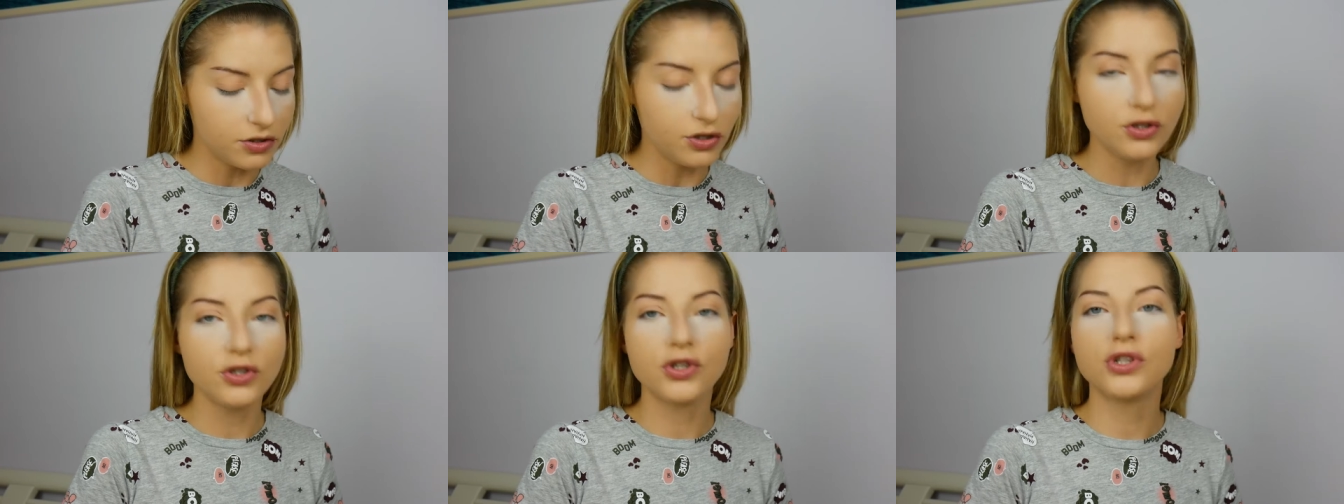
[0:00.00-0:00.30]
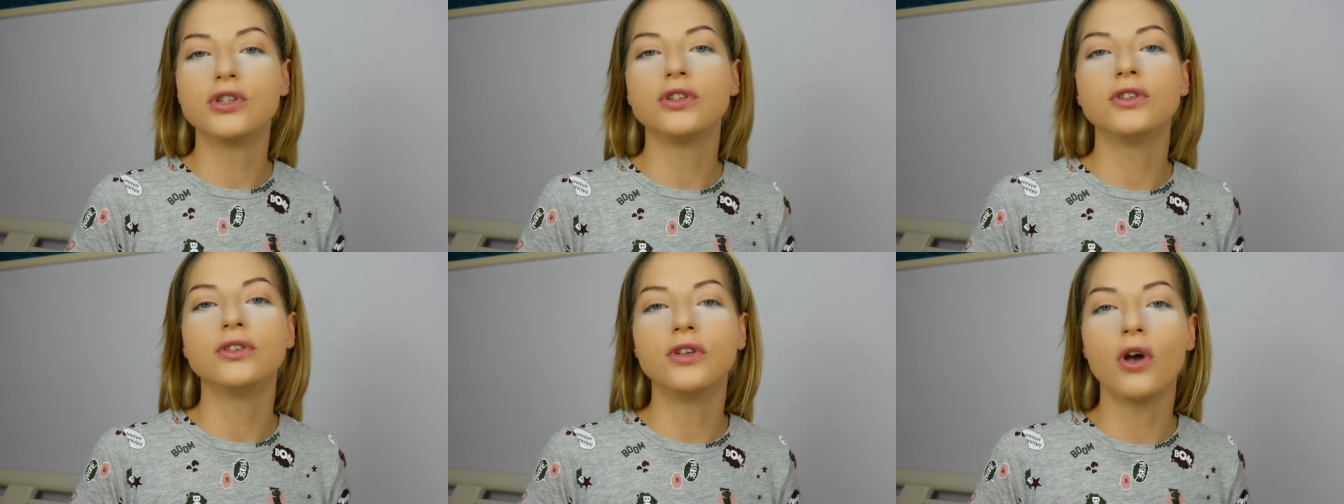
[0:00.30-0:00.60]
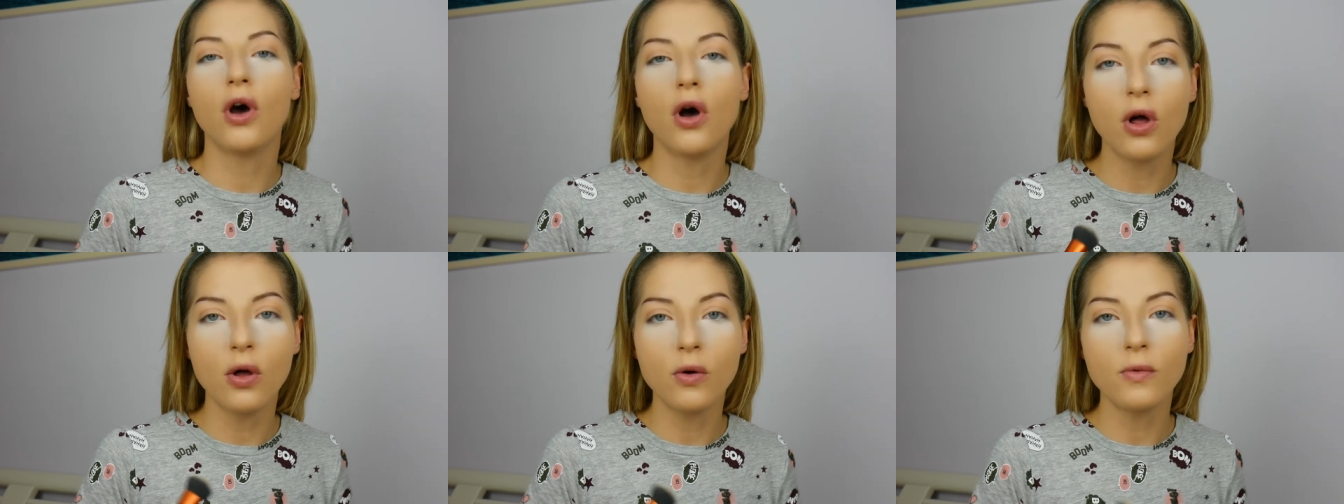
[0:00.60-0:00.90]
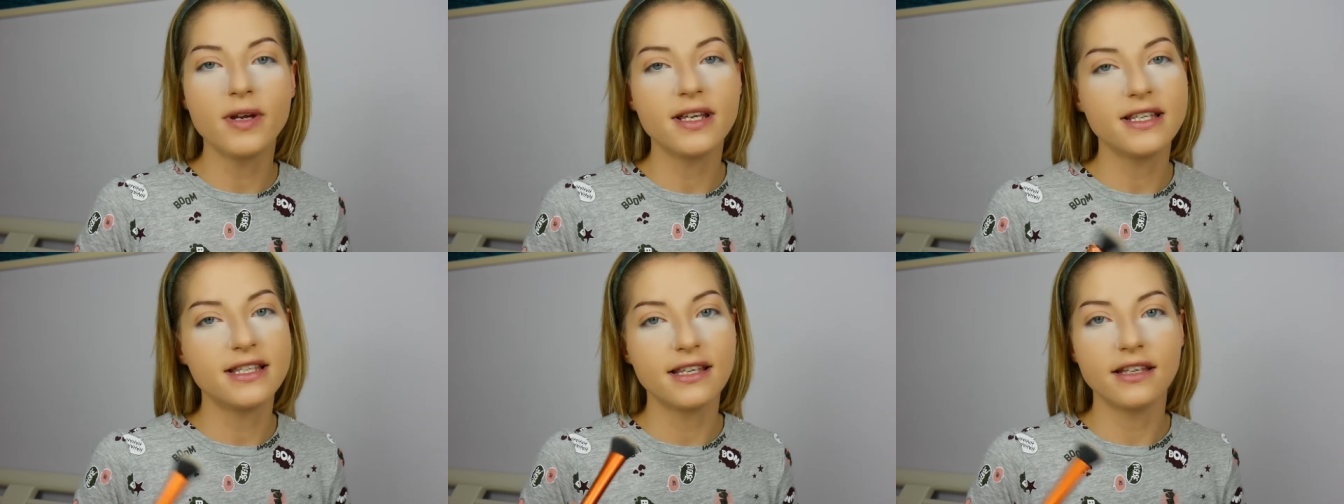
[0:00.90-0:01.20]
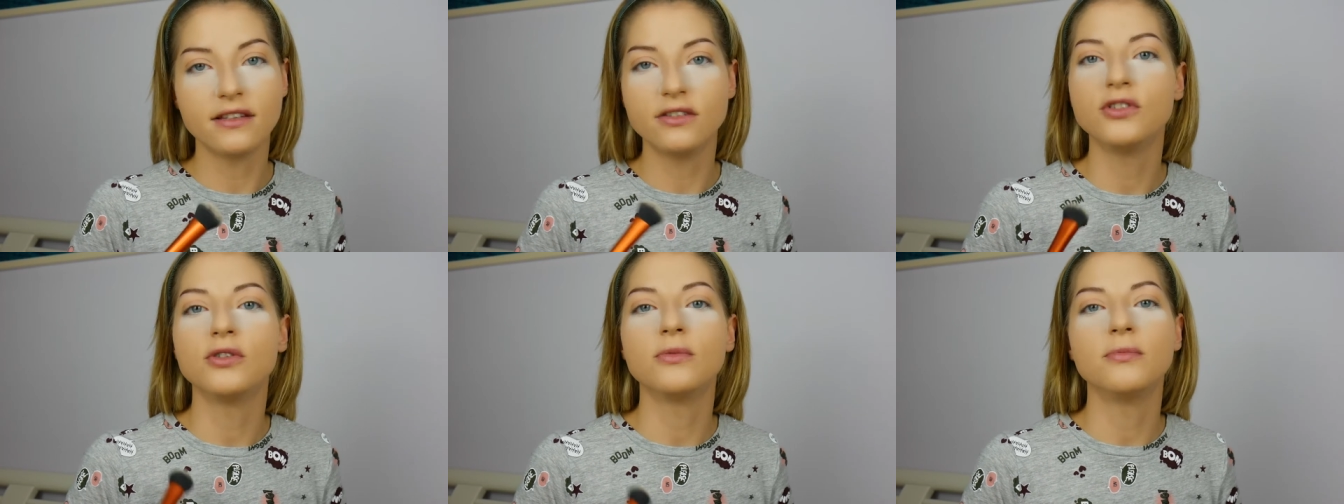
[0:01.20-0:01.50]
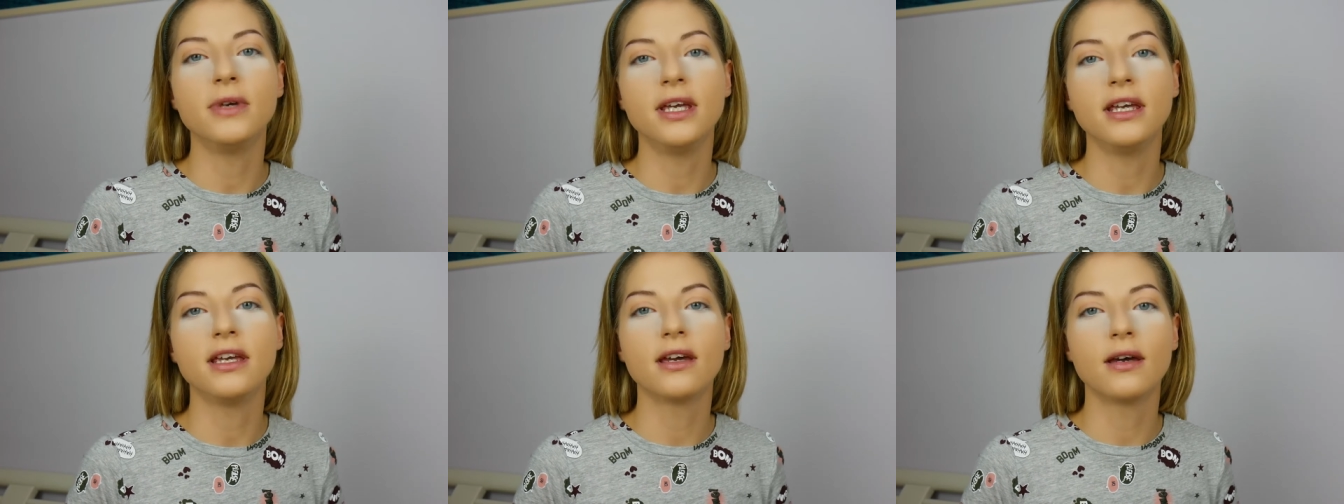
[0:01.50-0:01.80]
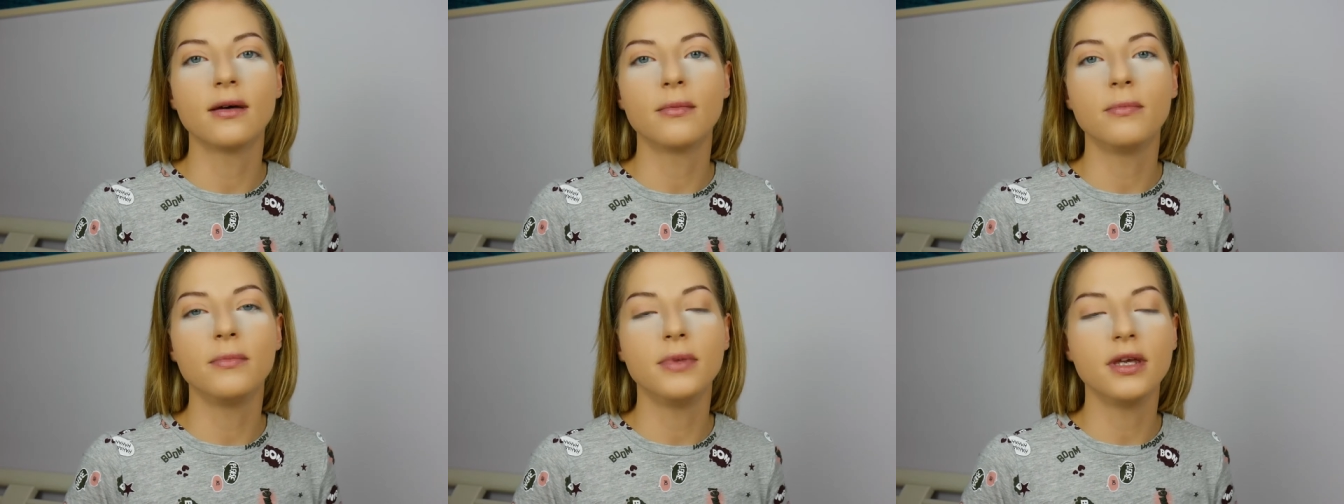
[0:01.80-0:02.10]
you should always set your
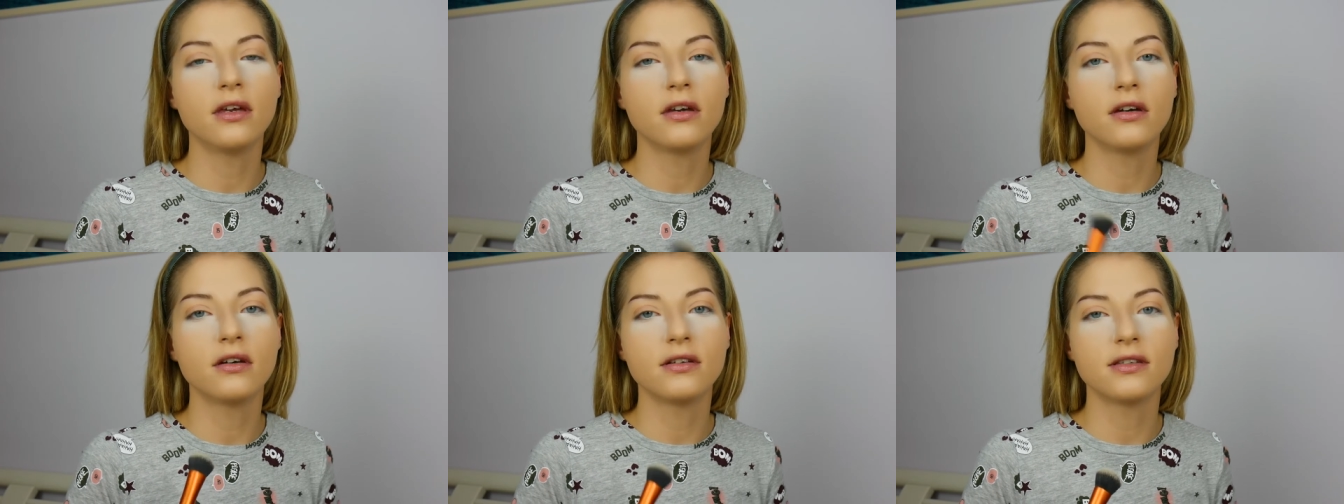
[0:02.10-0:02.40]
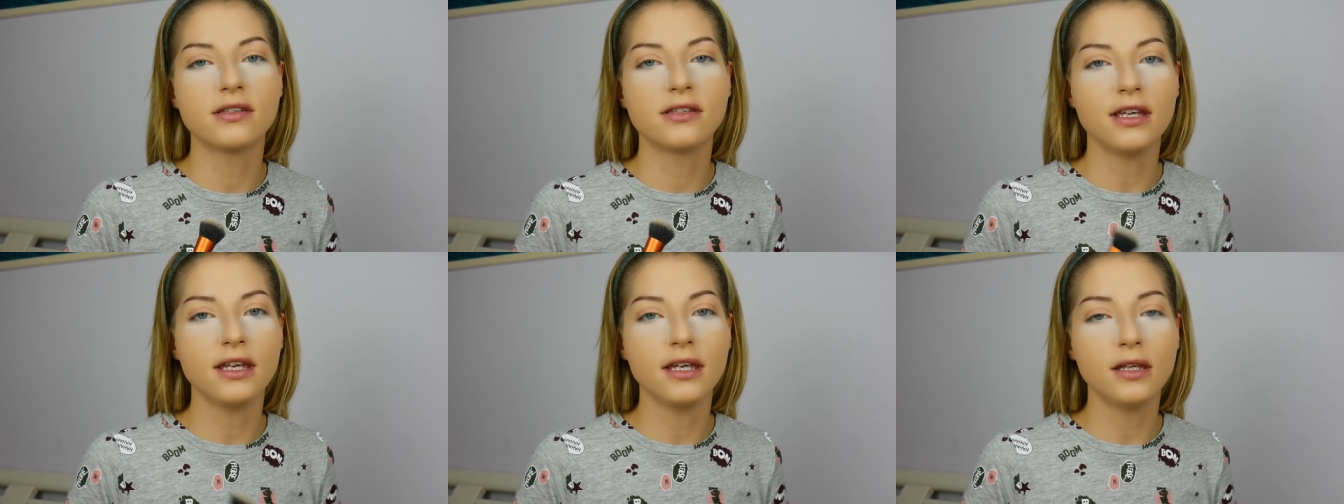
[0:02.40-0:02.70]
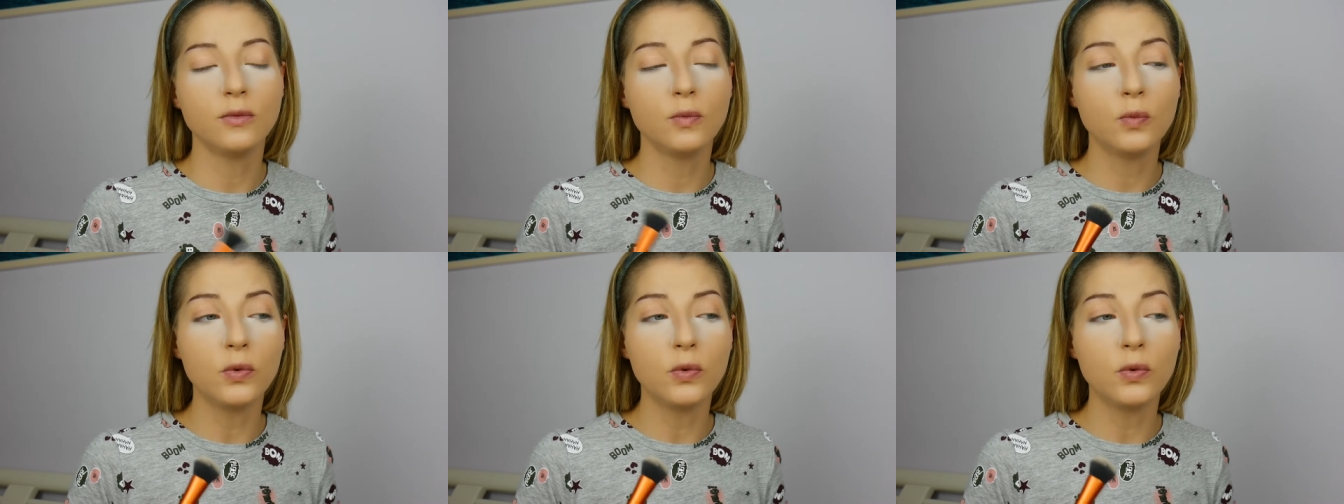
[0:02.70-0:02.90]
makeup because it